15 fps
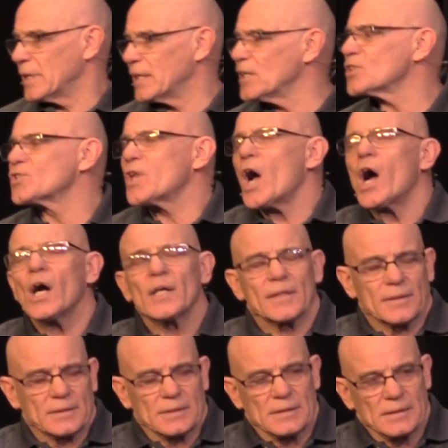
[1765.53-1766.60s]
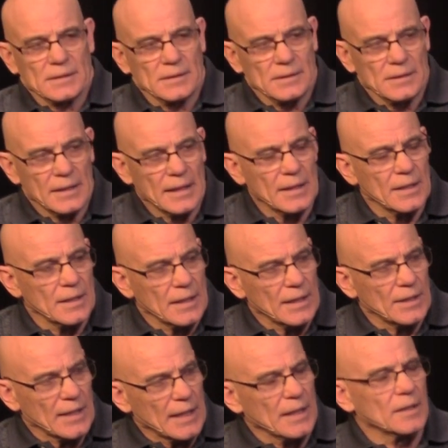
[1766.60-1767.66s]
It is the heart. In,
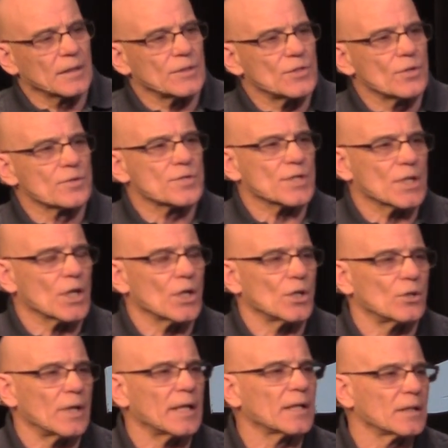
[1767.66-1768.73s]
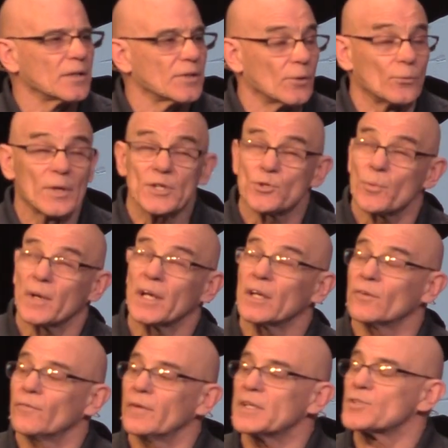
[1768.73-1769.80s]
in England years ago, England, the rich were
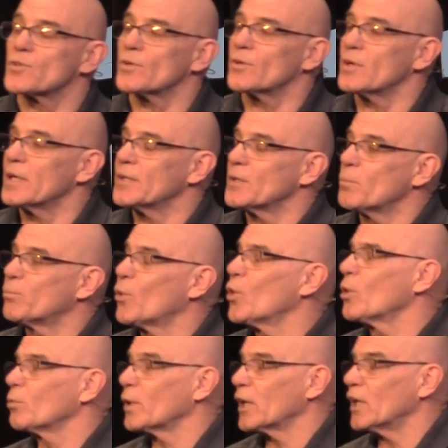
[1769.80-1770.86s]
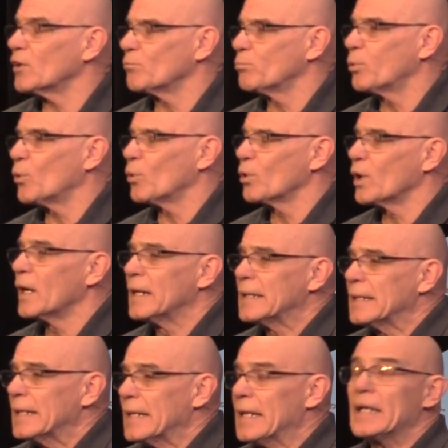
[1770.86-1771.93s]
getting richer and the poor were getting poor.
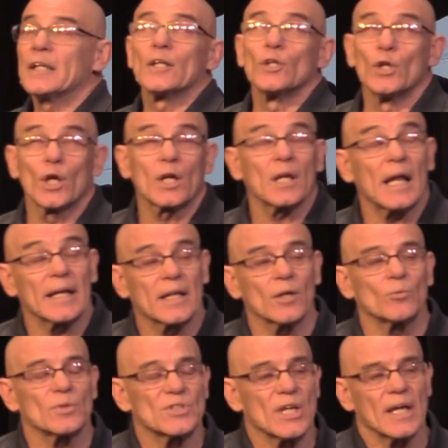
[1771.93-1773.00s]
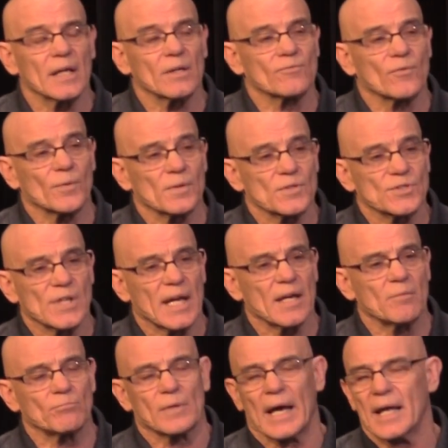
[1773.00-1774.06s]
England looked like it was headed for the
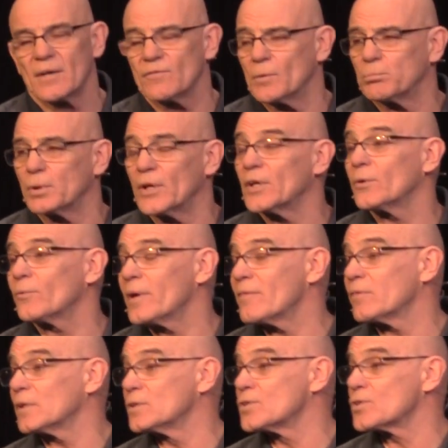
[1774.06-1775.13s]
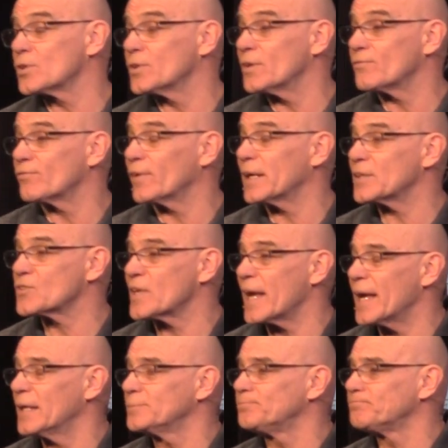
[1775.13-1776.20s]
same kind of a bloody revolution that France
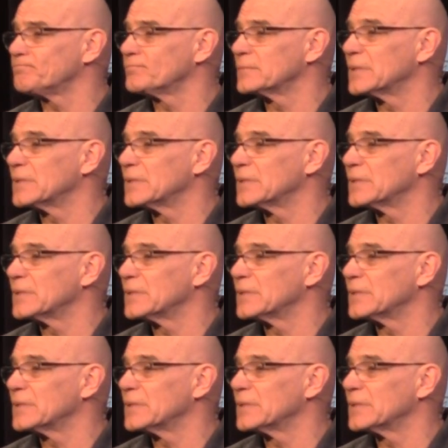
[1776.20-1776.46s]
had.